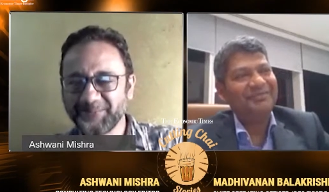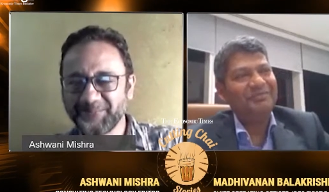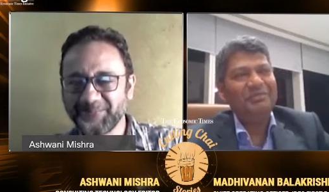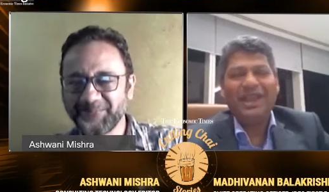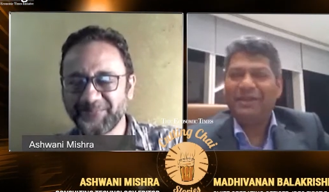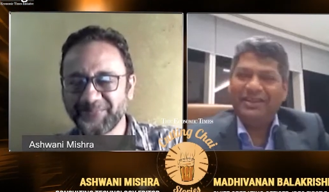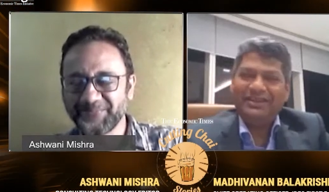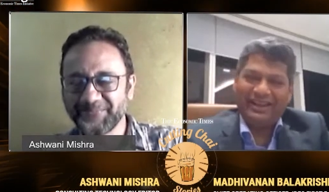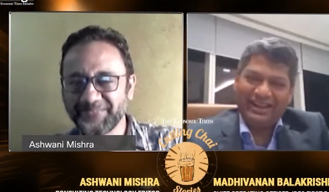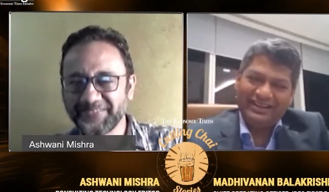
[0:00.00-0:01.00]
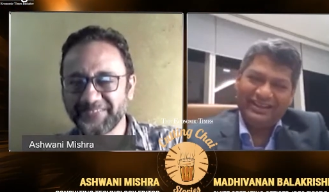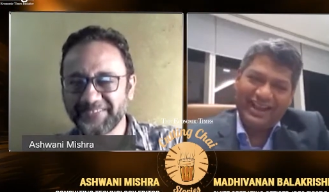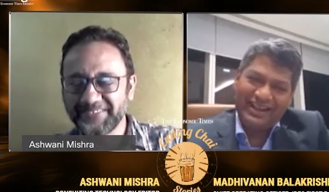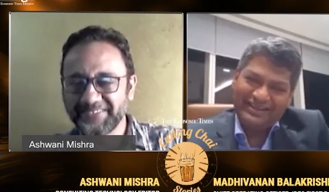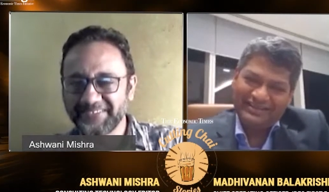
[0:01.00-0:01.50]
Speaker 1: maybe in the
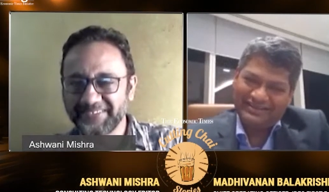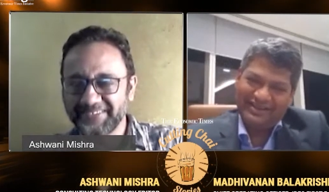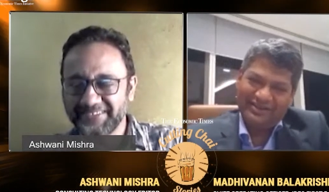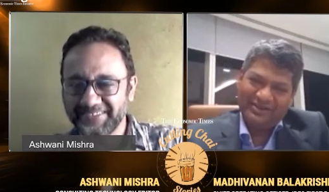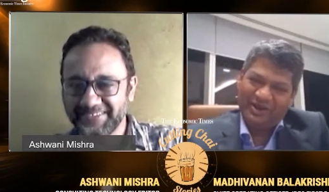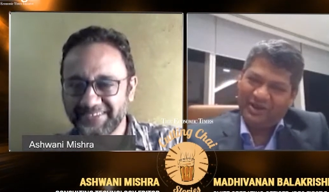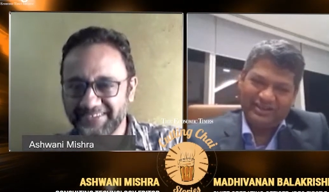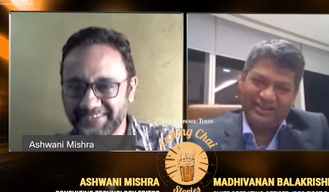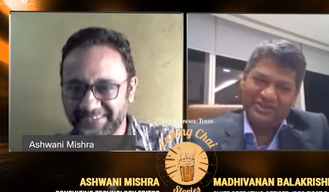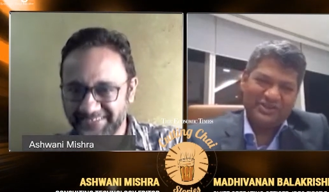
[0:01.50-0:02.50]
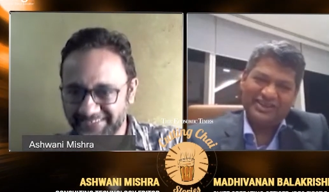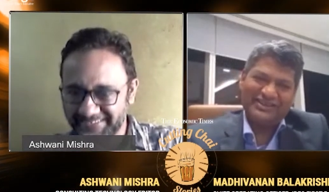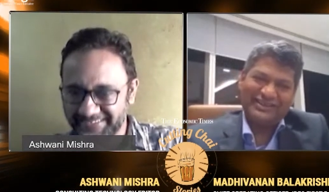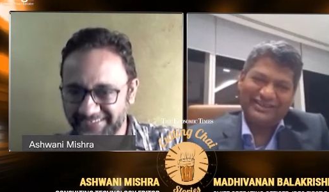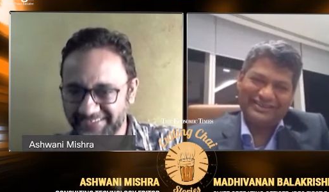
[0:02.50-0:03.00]
healthcare industry or in the
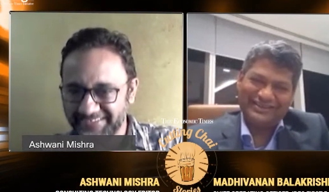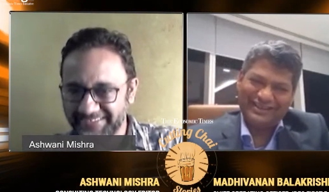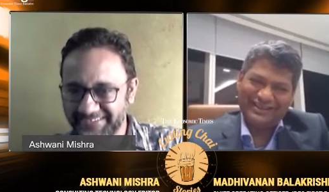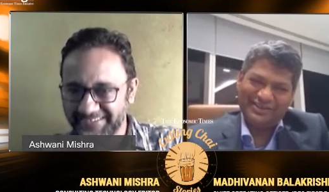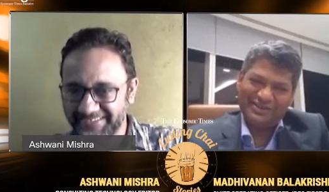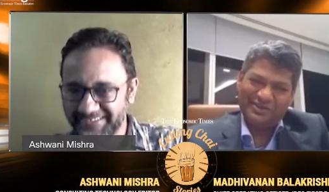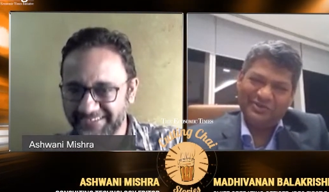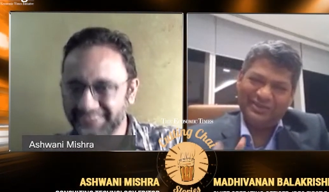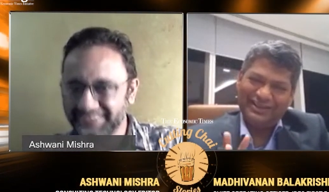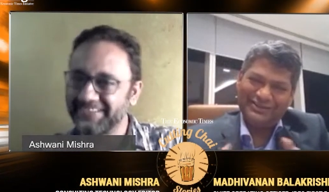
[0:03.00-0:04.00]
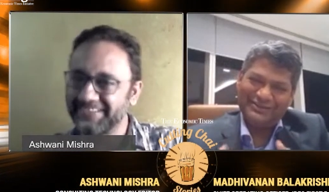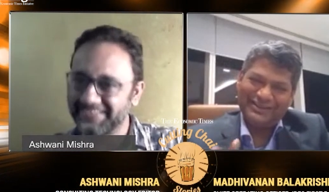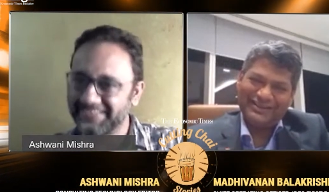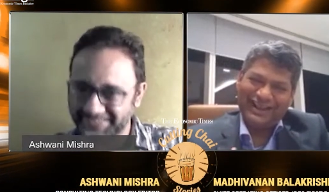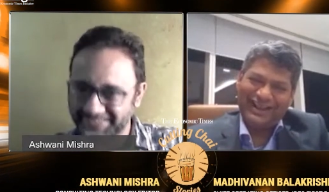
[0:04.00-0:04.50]
education industry. These are the two things
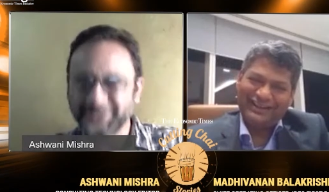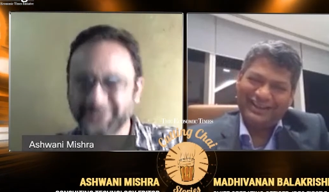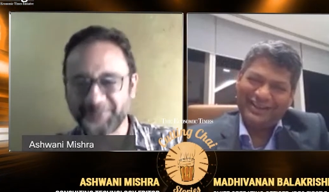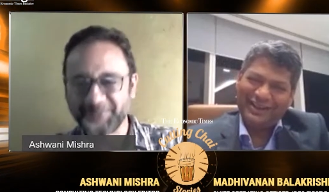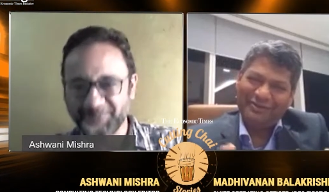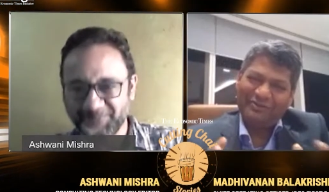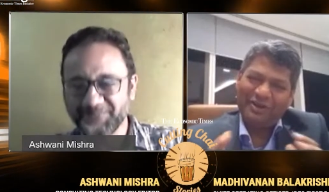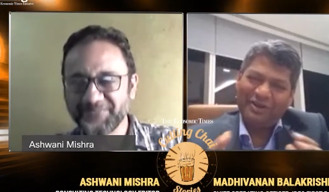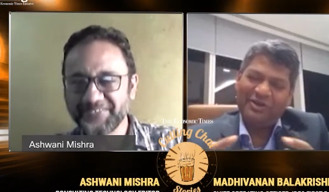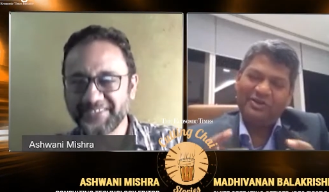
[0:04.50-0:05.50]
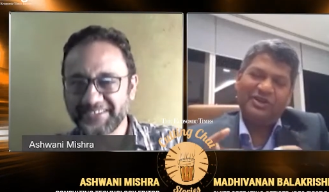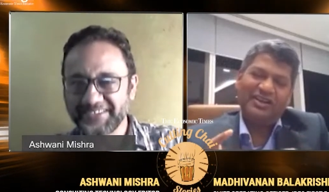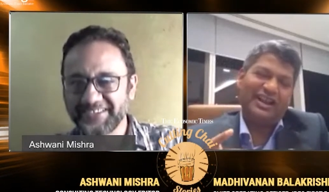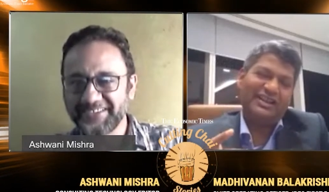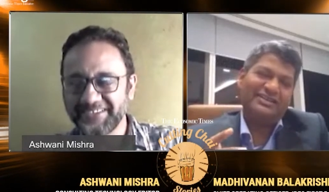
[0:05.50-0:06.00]
which I think, if I were to look at
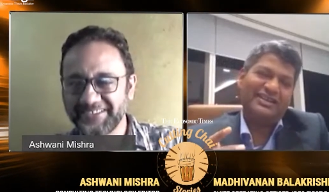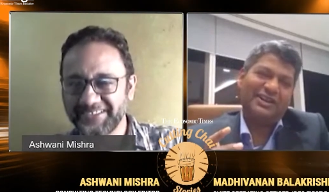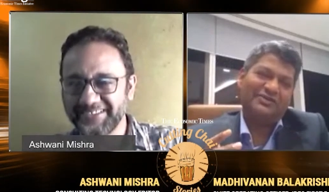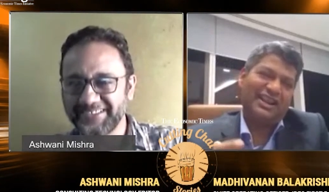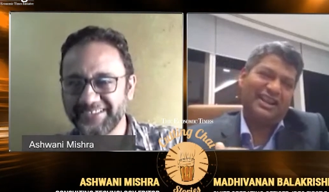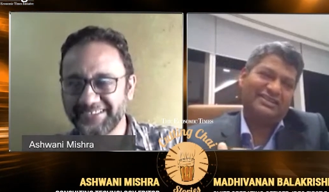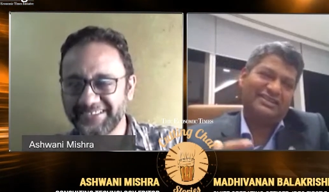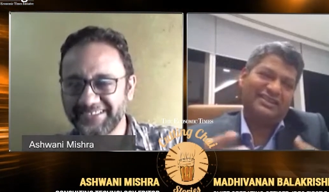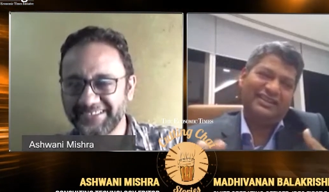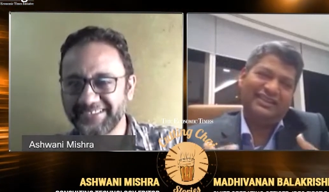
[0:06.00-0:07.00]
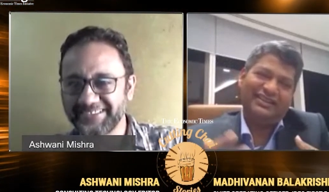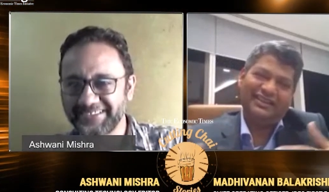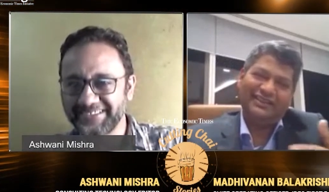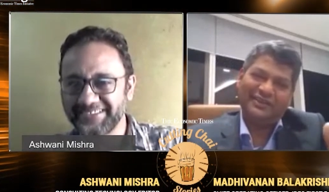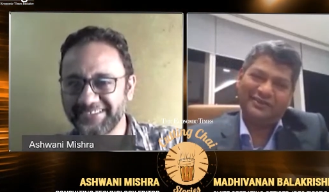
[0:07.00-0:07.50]
the hindsight of the last 30
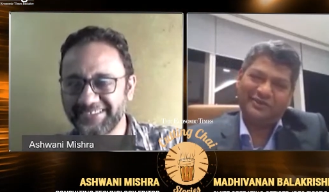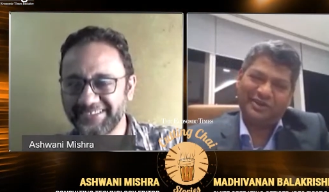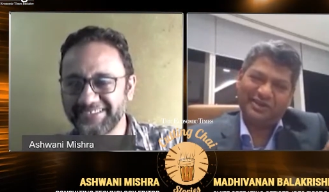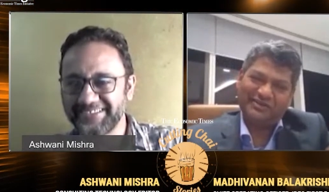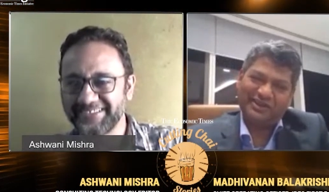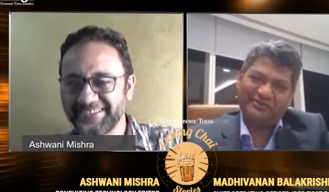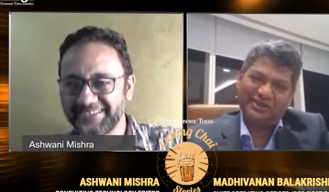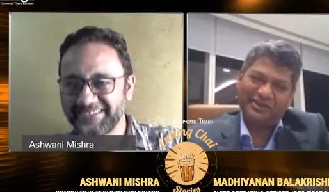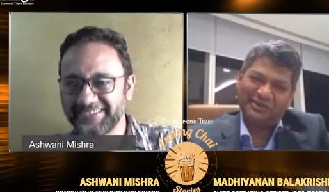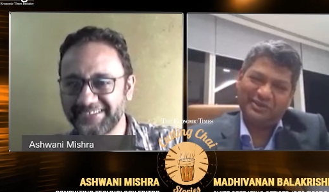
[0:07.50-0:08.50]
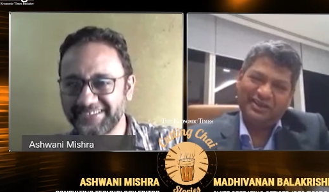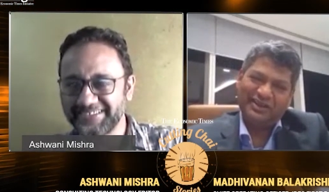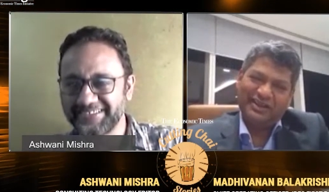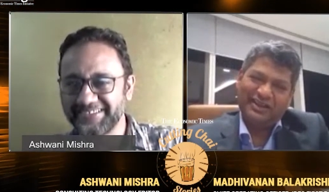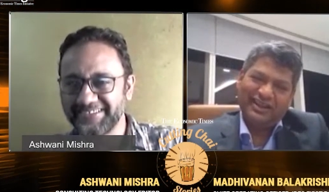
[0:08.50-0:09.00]
years of whatever I worked through,
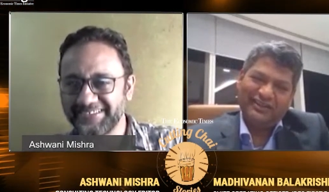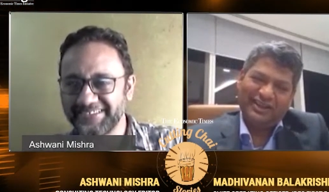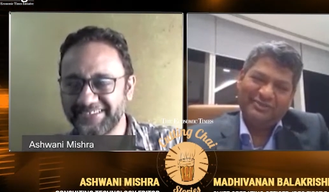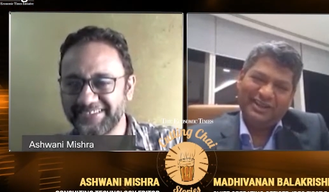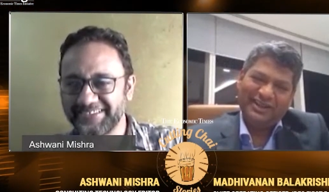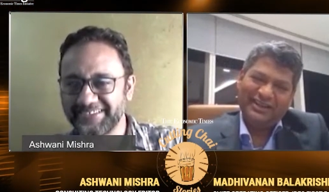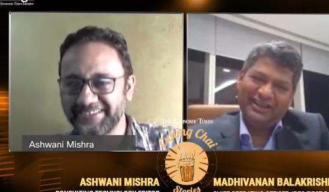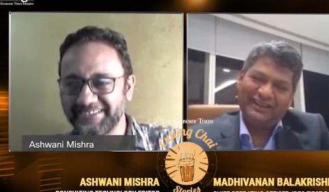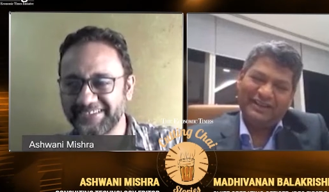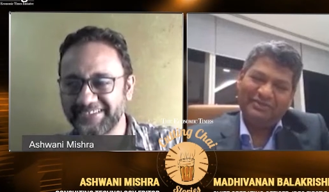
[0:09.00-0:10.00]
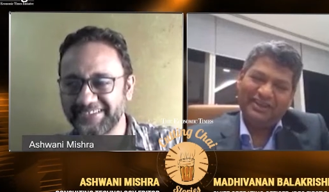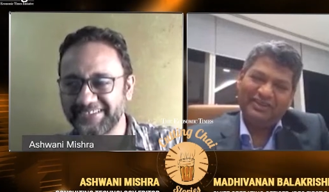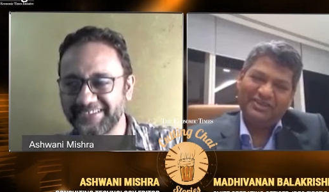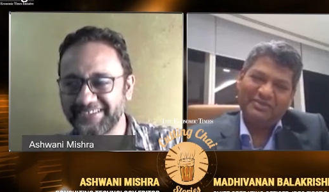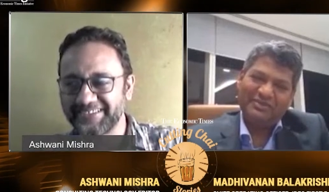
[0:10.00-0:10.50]
if I believe there is something
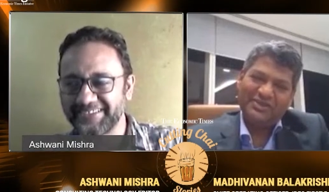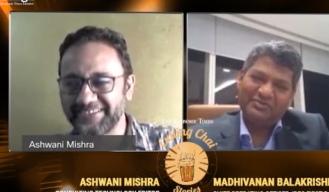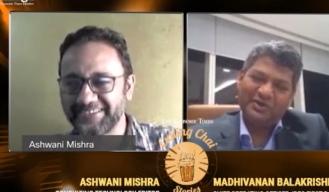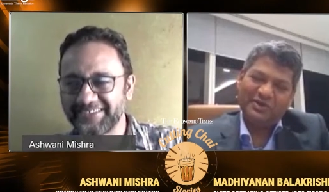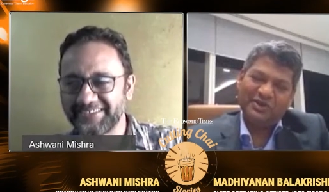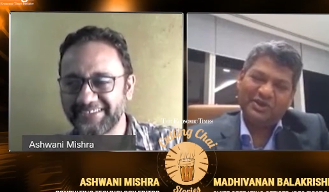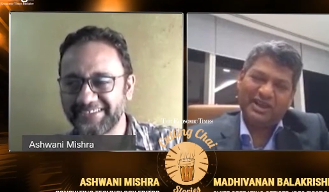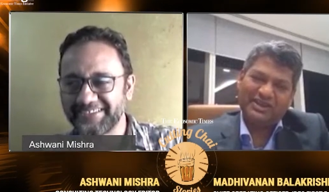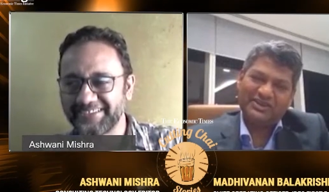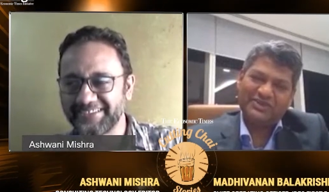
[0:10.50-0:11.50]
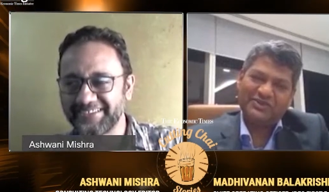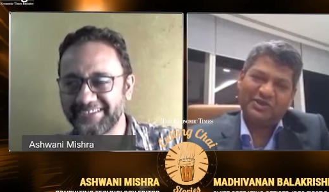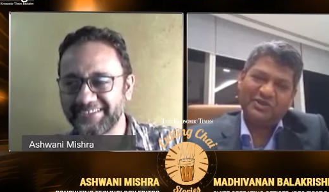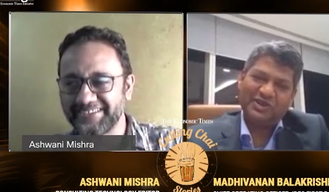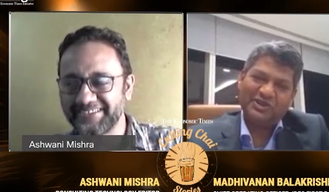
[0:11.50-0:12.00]
which blends both your passions,
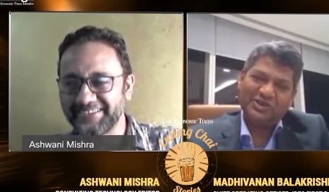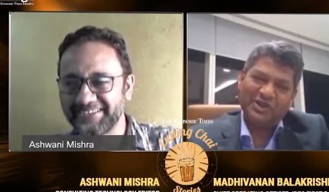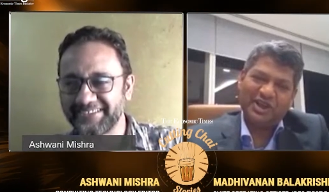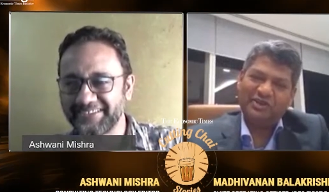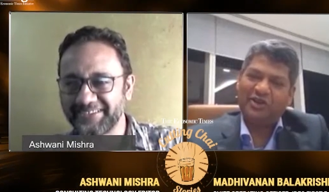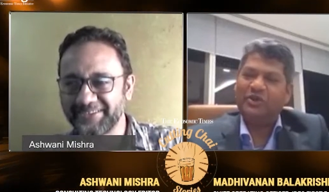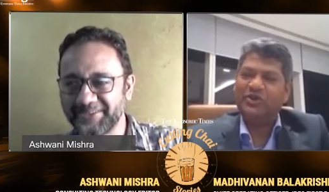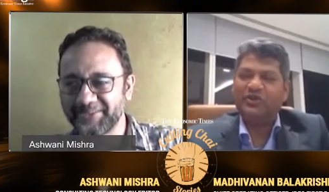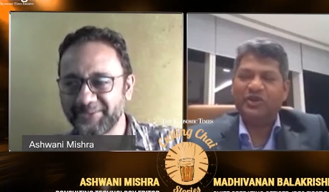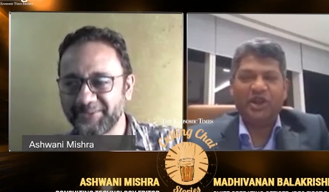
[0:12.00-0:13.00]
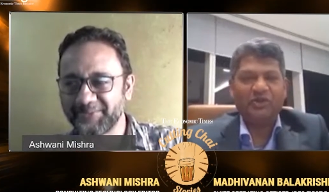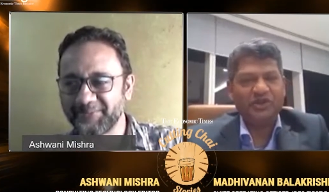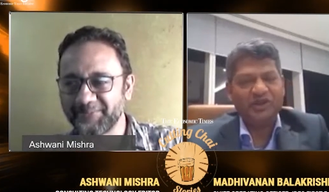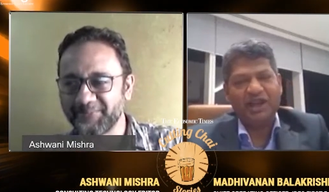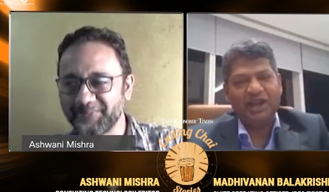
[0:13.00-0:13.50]
what you enjoy, and how you would love to
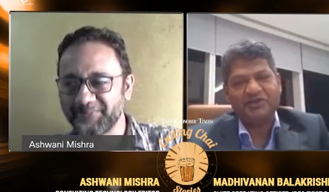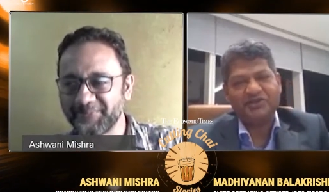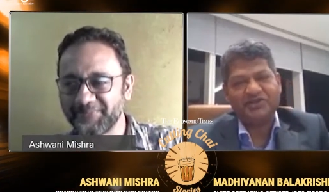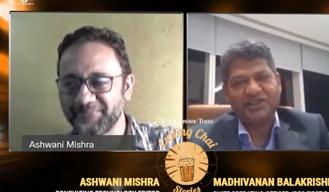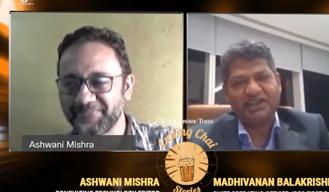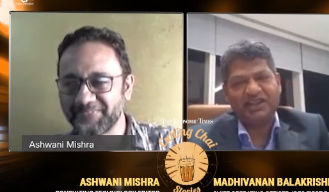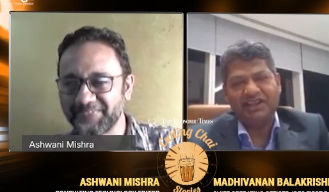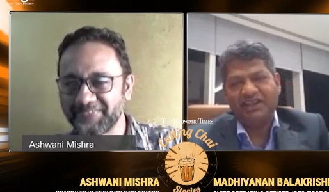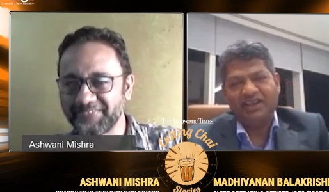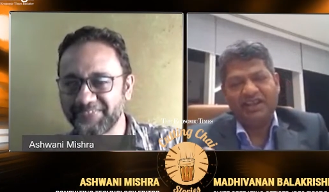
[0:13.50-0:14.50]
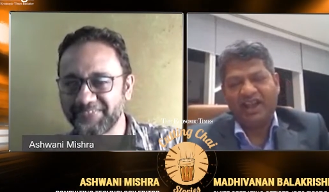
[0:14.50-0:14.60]
give back to society,